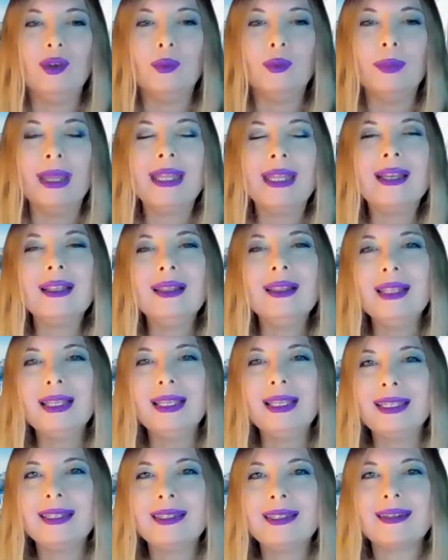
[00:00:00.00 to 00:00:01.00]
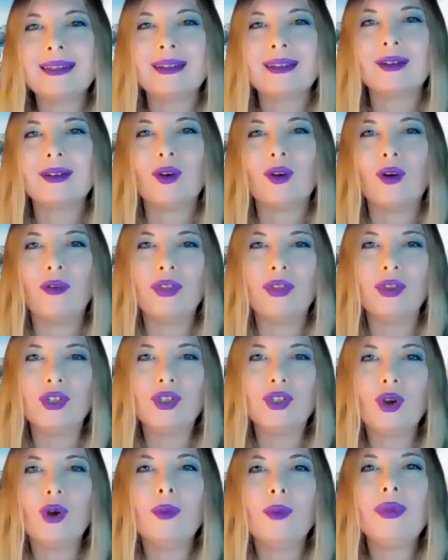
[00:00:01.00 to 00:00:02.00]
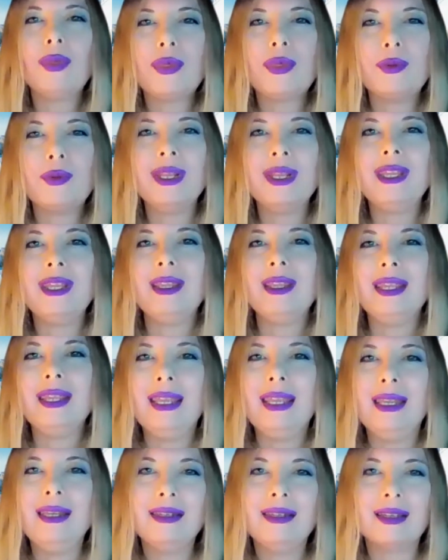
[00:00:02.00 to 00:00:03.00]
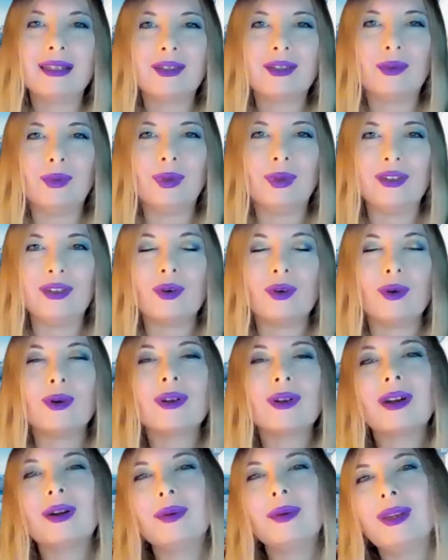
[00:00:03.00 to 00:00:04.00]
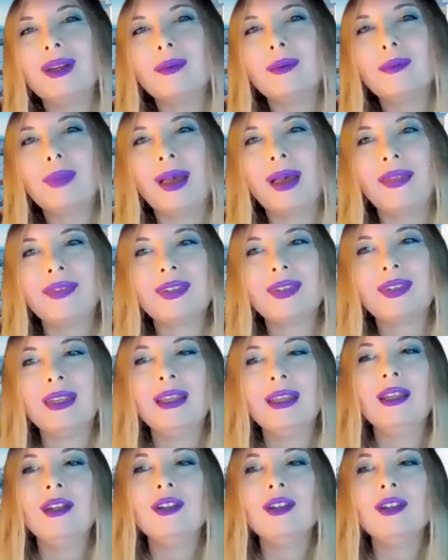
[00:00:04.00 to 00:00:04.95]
You make a list of the top 3 industries or career paths.